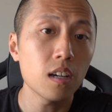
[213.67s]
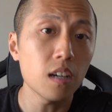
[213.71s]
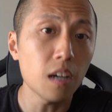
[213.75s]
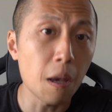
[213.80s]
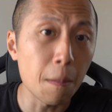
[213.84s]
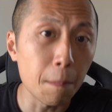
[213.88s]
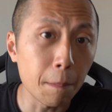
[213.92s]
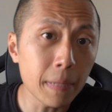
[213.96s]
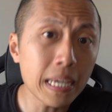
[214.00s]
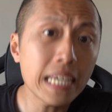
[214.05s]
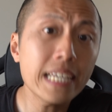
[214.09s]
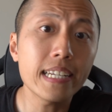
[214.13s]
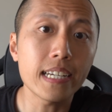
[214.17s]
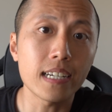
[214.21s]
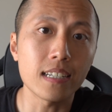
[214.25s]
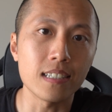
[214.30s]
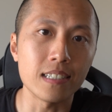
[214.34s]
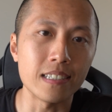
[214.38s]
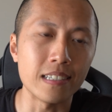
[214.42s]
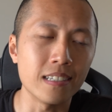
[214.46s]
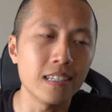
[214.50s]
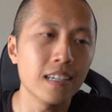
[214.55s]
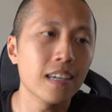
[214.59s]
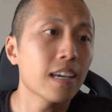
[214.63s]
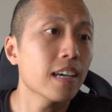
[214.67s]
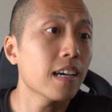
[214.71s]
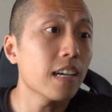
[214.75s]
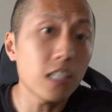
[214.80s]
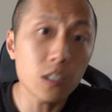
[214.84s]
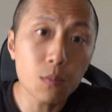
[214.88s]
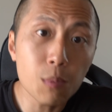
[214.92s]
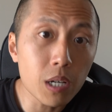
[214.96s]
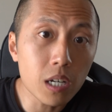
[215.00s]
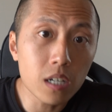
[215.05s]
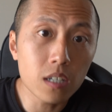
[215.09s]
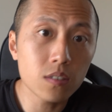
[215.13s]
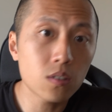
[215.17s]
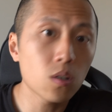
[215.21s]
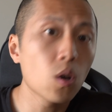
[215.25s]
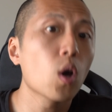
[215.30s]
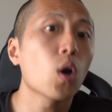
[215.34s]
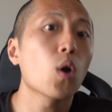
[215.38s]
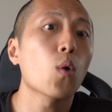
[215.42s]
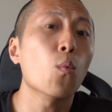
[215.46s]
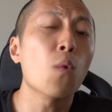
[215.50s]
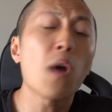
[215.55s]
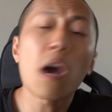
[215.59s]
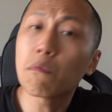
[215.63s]
immediately is because
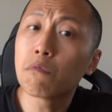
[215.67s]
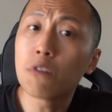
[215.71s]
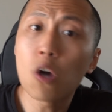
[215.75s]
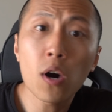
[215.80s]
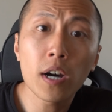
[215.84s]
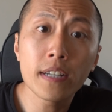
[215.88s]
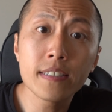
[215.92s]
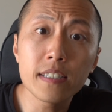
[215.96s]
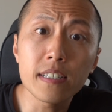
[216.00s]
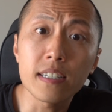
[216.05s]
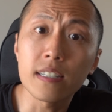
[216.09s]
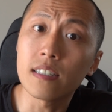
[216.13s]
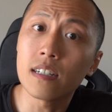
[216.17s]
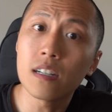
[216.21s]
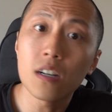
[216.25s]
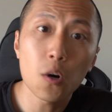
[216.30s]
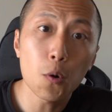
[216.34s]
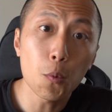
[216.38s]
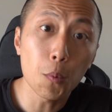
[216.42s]
we have no idea